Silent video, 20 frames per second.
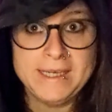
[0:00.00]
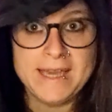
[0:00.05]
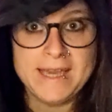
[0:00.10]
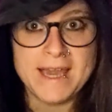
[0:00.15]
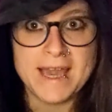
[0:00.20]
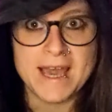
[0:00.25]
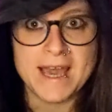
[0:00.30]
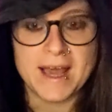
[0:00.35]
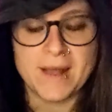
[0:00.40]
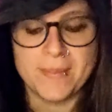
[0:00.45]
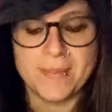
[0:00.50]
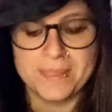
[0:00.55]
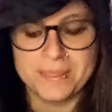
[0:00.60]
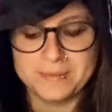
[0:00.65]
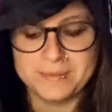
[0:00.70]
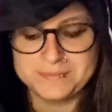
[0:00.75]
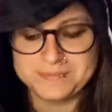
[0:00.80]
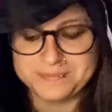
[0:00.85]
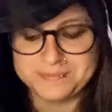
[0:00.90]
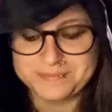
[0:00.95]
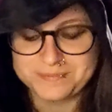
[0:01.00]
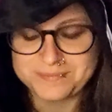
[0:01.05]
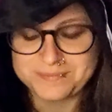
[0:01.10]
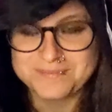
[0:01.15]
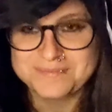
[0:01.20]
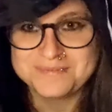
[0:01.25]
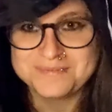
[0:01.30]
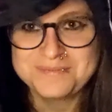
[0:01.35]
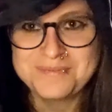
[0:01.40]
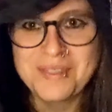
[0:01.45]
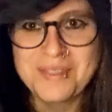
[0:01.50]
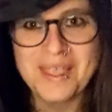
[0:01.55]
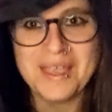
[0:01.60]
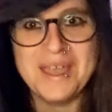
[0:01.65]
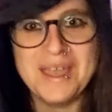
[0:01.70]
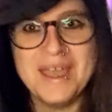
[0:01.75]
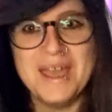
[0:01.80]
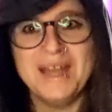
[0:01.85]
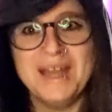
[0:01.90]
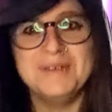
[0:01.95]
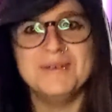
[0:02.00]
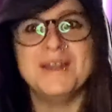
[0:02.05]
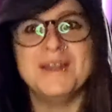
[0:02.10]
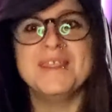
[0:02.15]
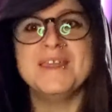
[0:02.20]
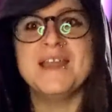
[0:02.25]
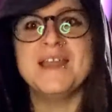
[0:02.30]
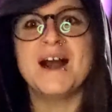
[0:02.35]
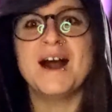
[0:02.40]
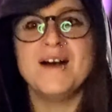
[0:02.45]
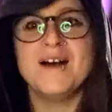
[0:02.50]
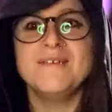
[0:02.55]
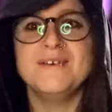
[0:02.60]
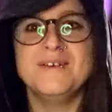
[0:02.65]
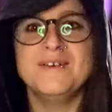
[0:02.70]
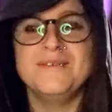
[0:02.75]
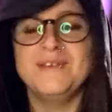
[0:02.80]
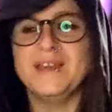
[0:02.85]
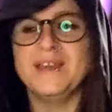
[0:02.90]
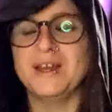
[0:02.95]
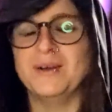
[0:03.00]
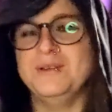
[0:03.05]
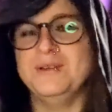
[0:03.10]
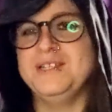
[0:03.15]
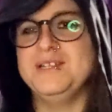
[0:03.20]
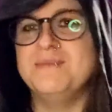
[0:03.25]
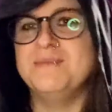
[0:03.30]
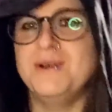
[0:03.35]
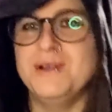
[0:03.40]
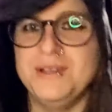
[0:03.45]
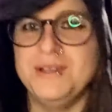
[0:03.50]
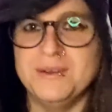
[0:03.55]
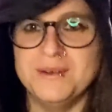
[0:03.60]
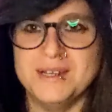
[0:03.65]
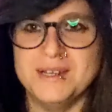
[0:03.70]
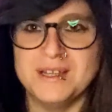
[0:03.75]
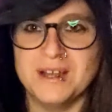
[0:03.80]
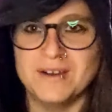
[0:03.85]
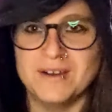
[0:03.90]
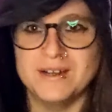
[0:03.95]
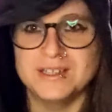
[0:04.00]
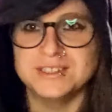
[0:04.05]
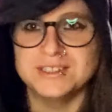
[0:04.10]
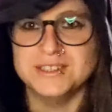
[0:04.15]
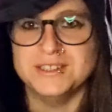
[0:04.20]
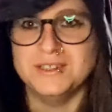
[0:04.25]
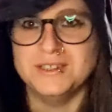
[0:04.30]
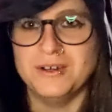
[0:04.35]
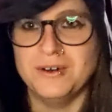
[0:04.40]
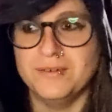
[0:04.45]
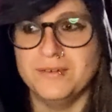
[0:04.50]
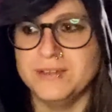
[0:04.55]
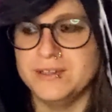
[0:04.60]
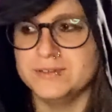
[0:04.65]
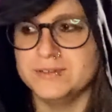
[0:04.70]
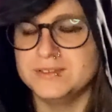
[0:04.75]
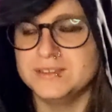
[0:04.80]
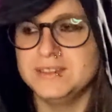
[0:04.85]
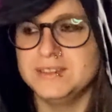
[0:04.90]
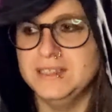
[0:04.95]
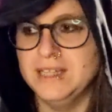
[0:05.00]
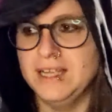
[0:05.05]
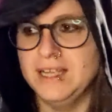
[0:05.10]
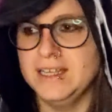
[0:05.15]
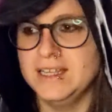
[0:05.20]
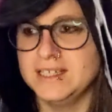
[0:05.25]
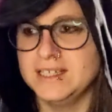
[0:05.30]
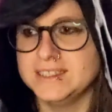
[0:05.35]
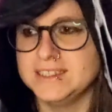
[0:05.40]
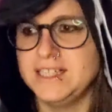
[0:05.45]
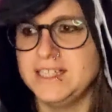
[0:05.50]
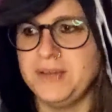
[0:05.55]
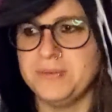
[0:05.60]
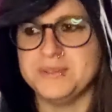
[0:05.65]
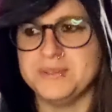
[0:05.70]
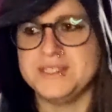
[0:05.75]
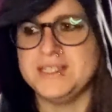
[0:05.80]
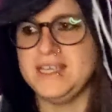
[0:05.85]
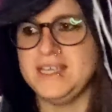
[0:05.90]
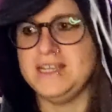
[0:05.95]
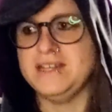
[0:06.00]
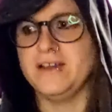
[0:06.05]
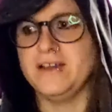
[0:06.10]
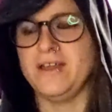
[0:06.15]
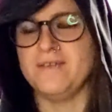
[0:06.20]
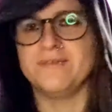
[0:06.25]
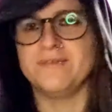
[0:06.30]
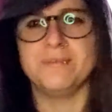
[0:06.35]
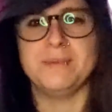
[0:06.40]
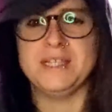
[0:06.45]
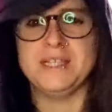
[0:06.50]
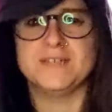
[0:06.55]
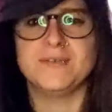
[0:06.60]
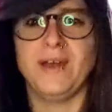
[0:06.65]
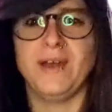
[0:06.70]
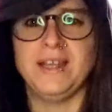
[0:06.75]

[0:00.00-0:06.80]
Yeah. Anyway, the other thing I wanted to point you in the direction of, the last night was the night for me to